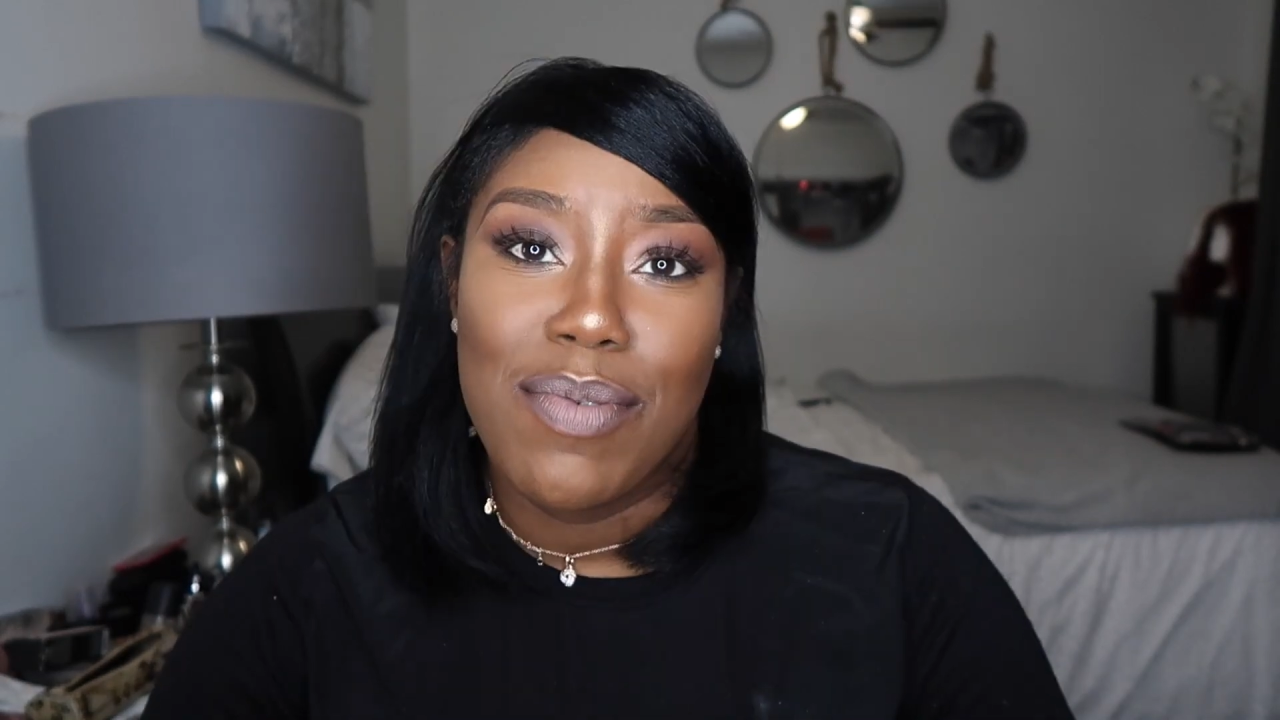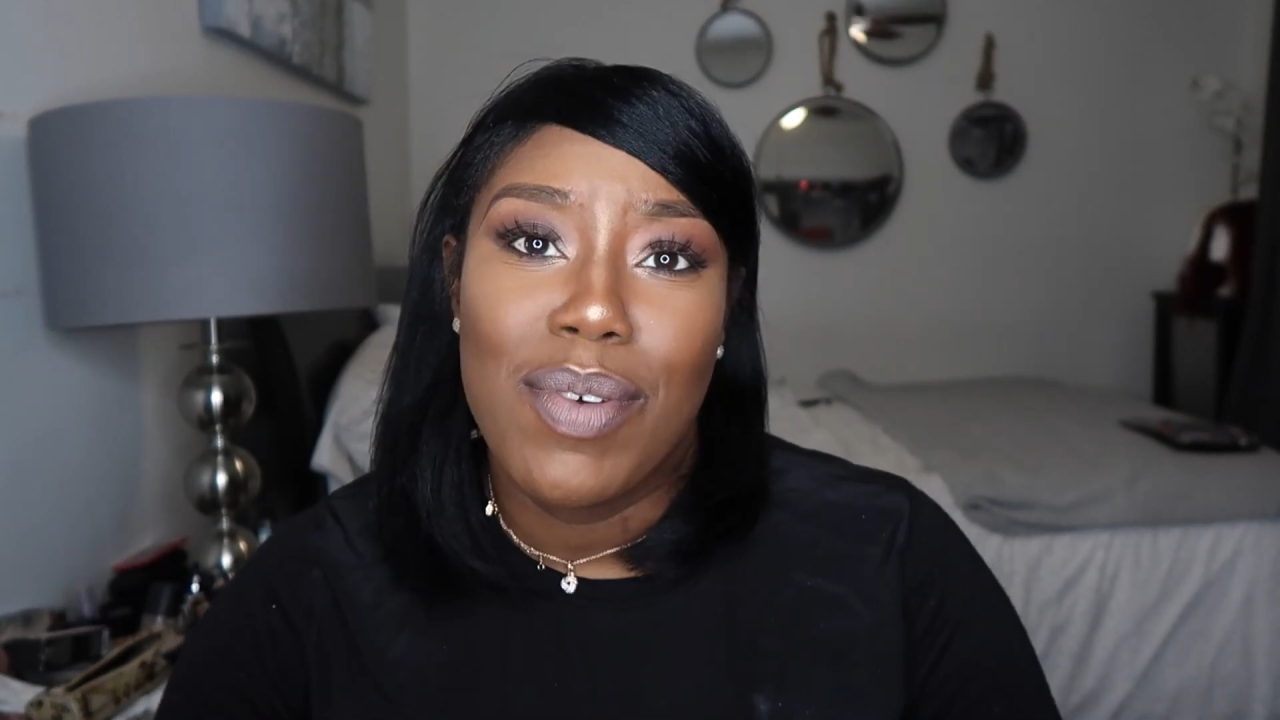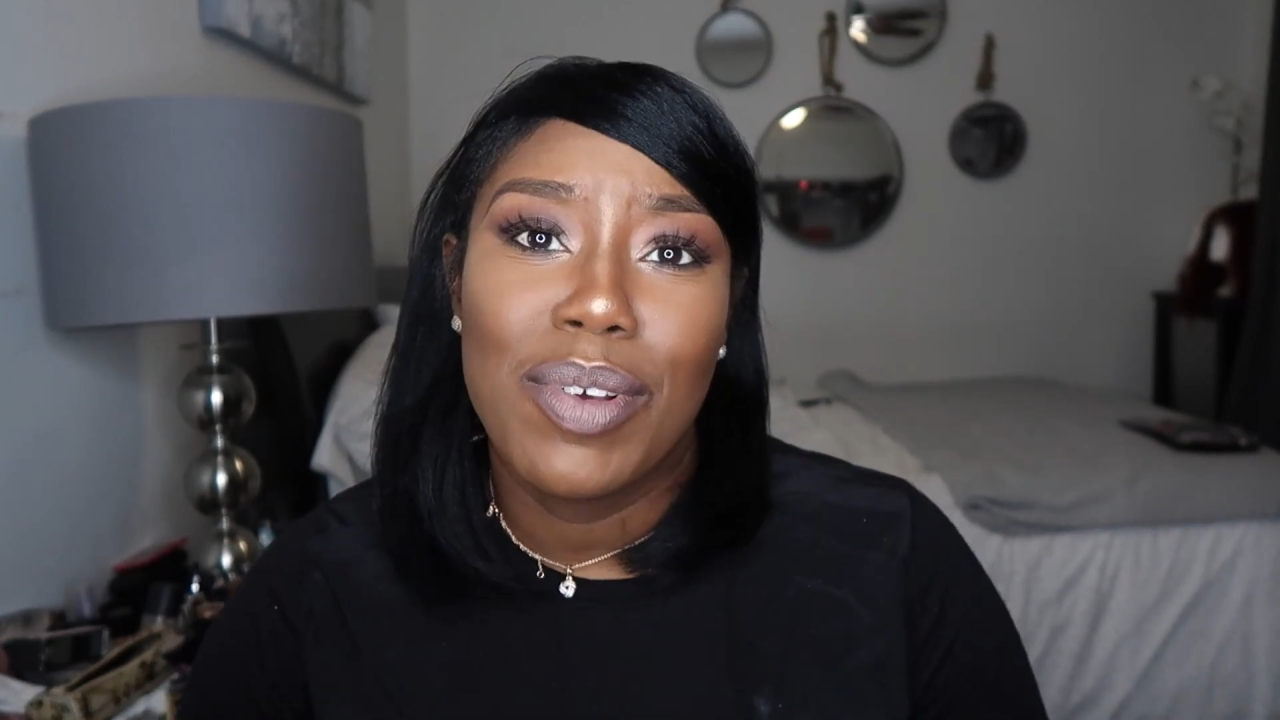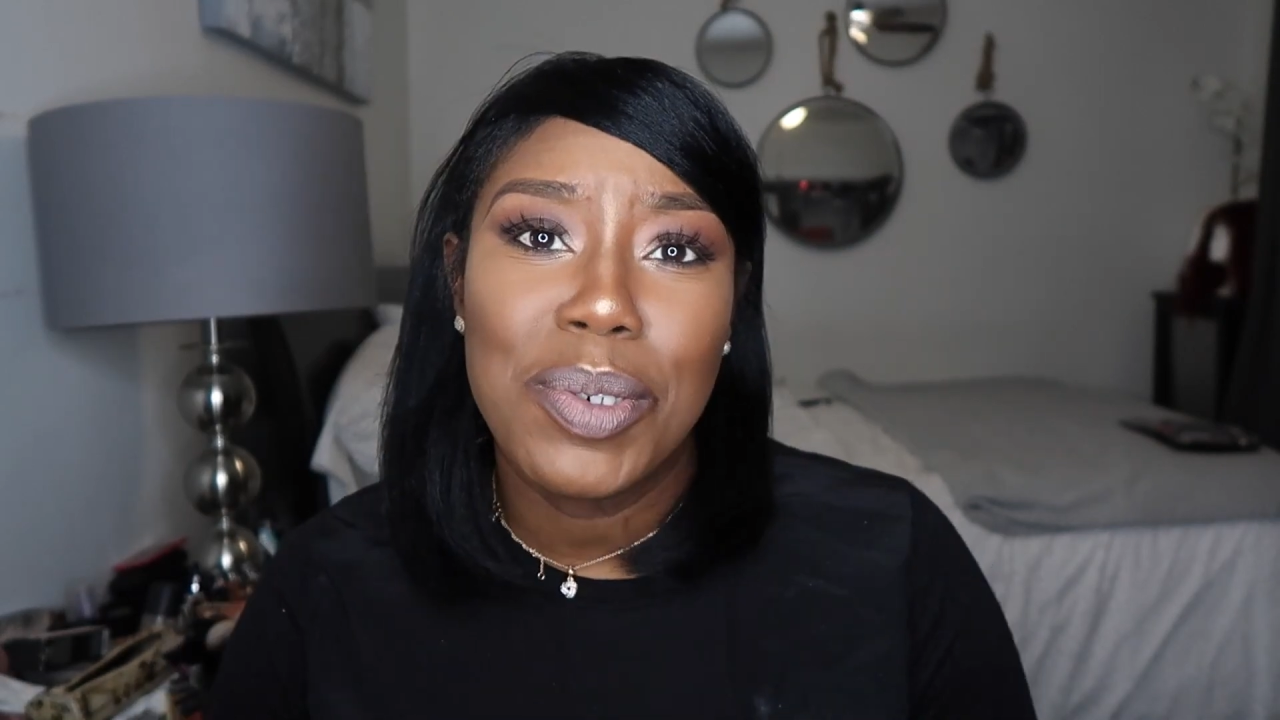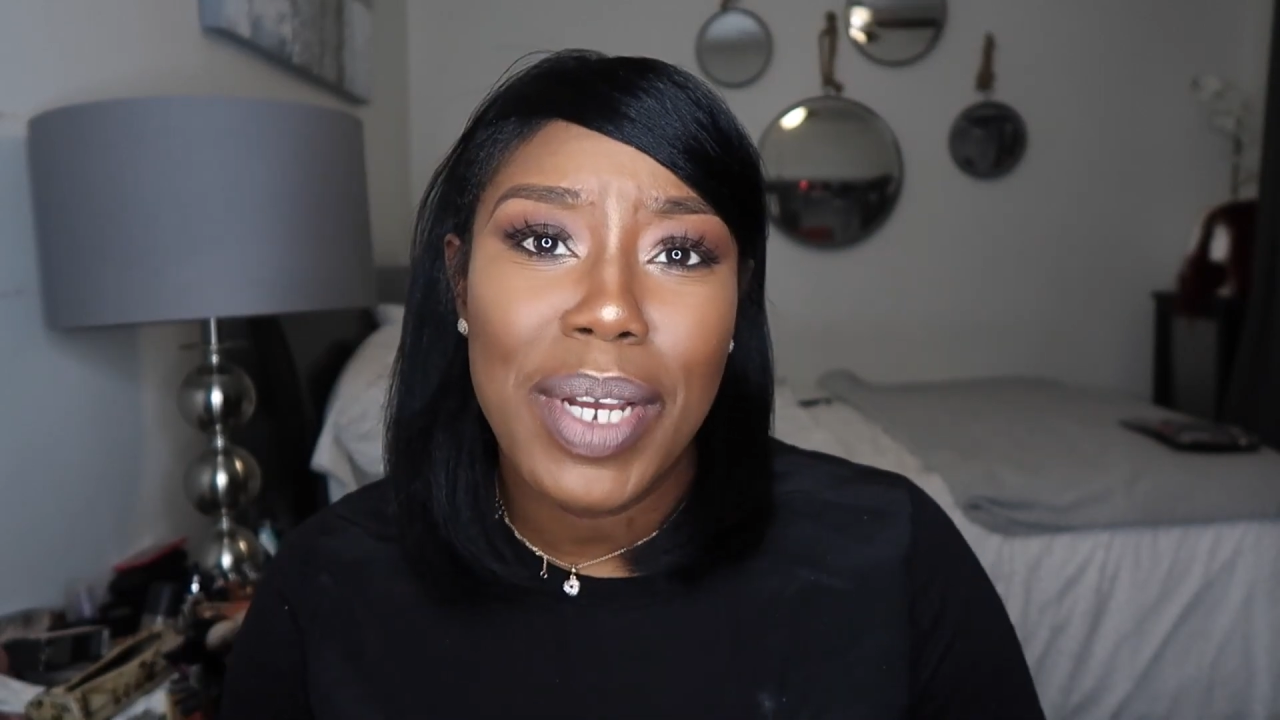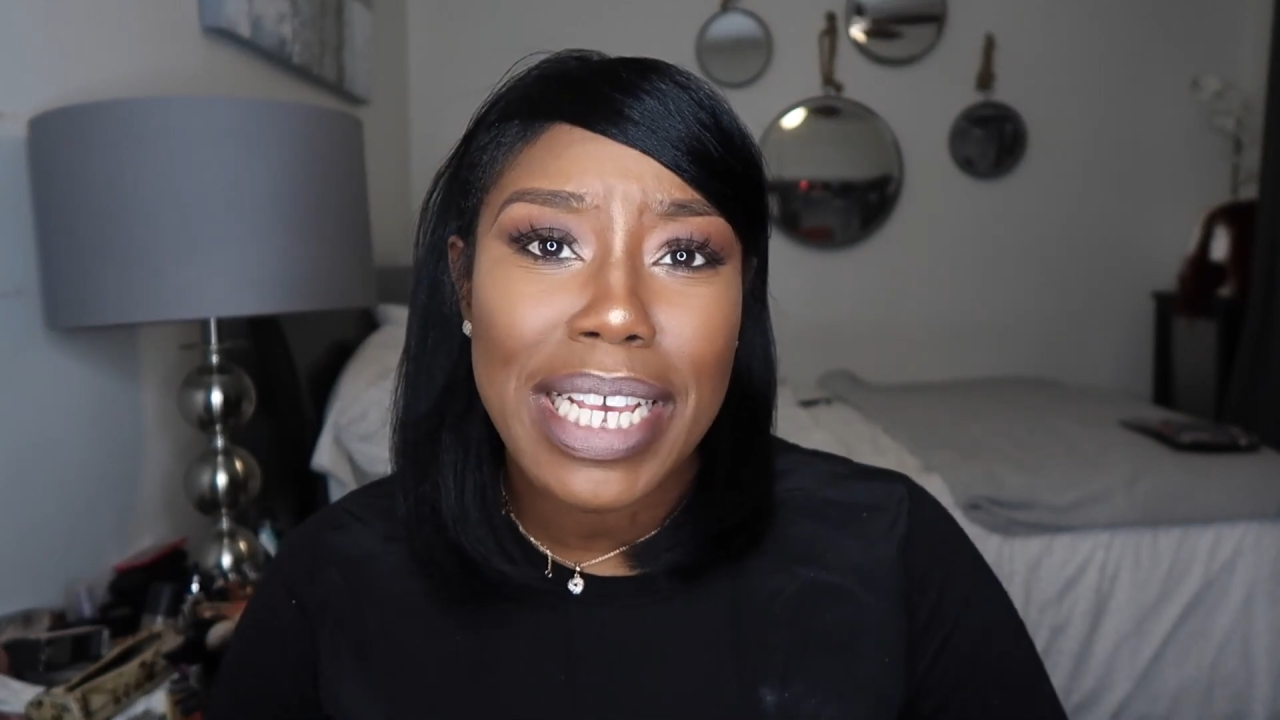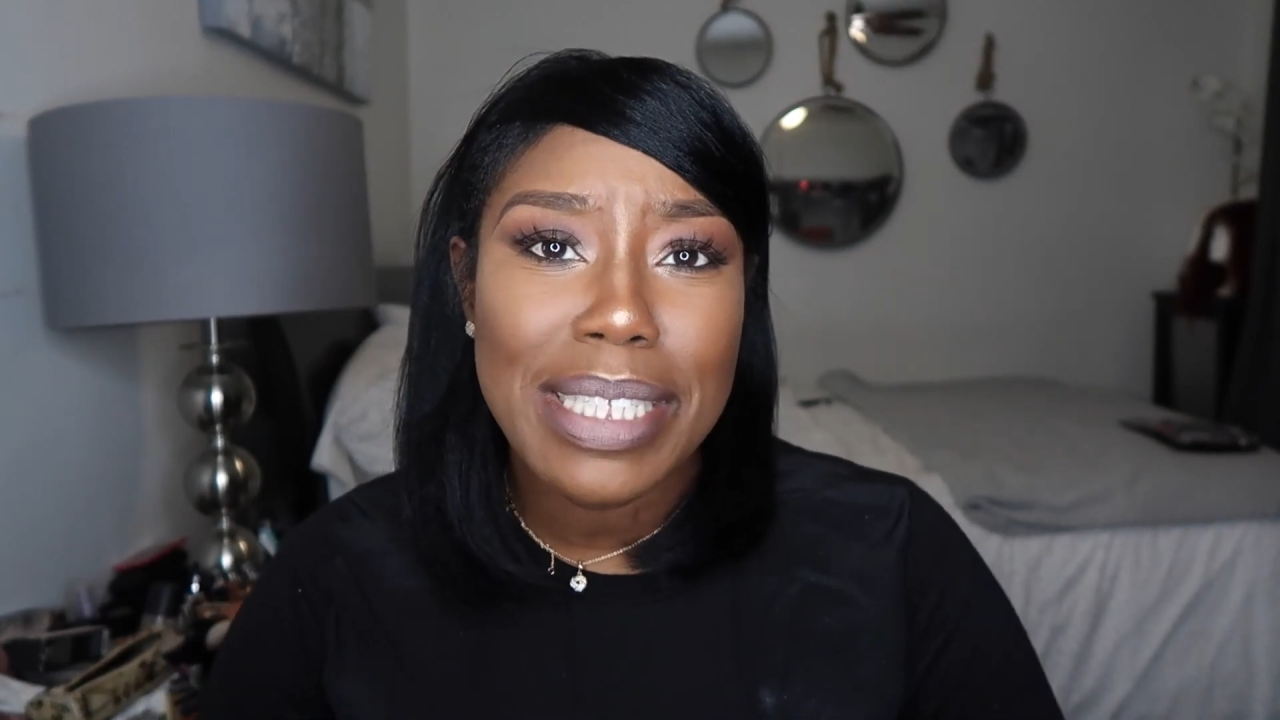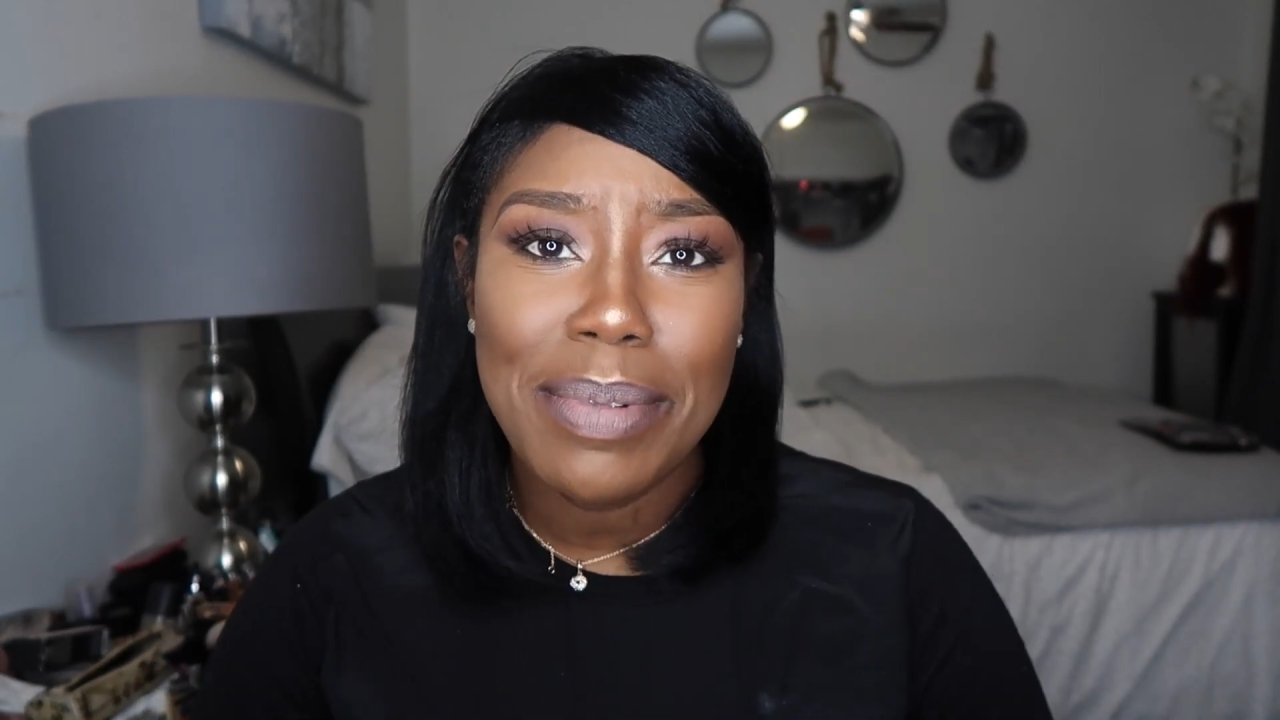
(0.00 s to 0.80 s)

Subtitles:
and we want you guys